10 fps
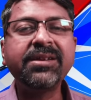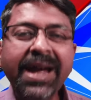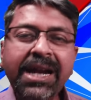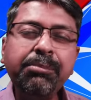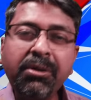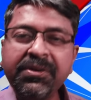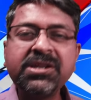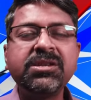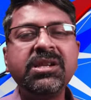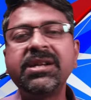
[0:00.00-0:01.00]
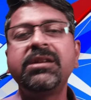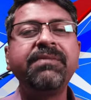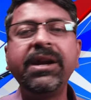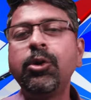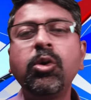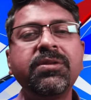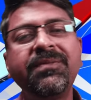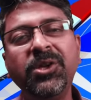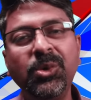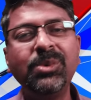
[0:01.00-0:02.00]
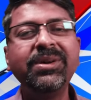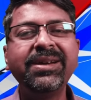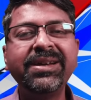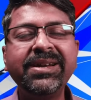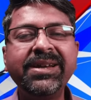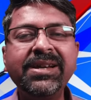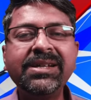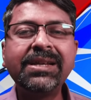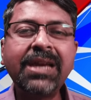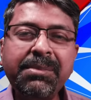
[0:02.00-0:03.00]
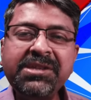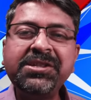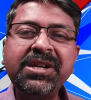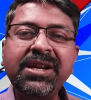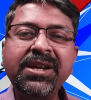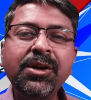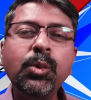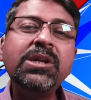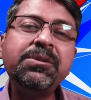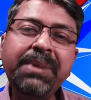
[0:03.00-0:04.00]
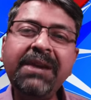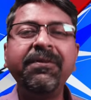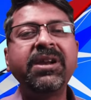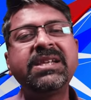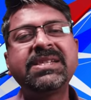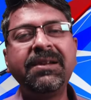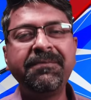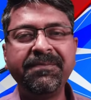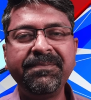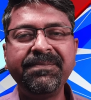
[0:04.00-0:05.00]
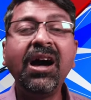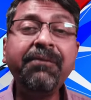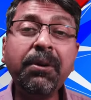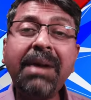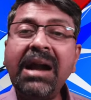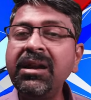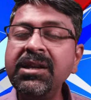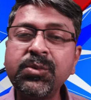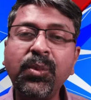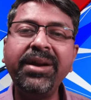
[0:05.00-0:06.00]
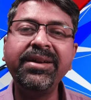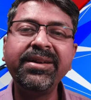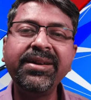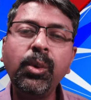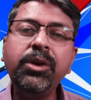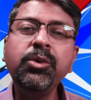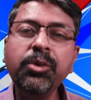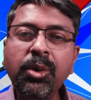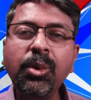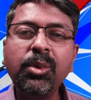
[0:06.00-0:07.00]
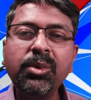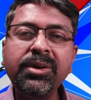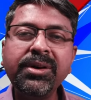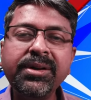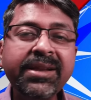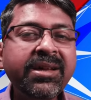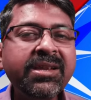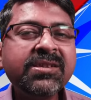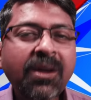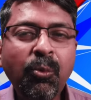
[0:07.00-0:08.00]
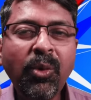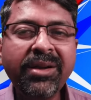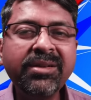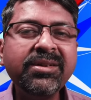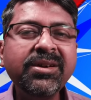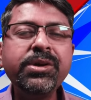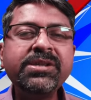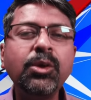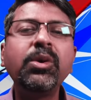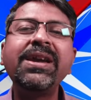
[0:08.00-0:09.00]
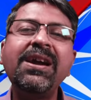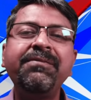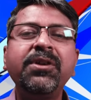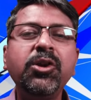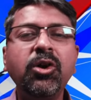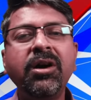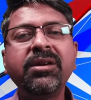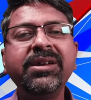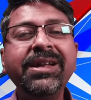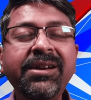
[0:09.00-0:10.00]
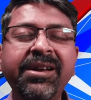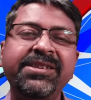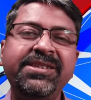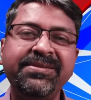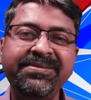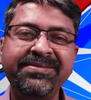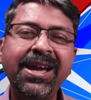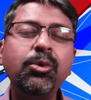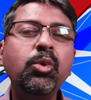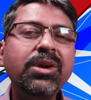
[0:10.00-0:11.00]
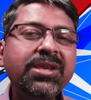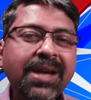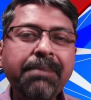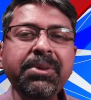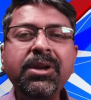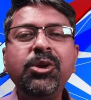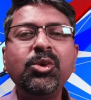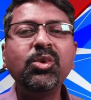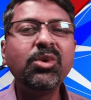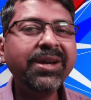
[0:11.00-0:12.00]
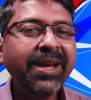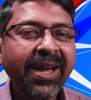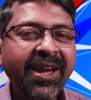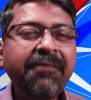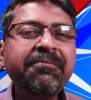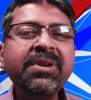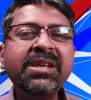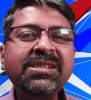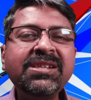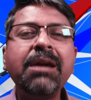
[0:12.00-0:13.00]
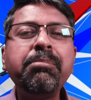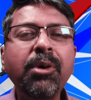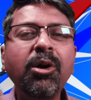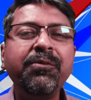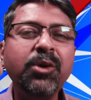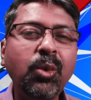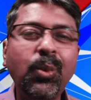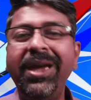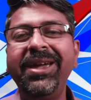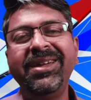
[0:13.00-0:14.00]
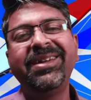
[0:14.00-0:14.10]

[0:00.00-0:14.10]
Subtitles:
the right professional certified coach for you, the chemistry would speak for itself. Half your battle is won when you know that there is someone who is looking after your interests and who would champion you every step of your way.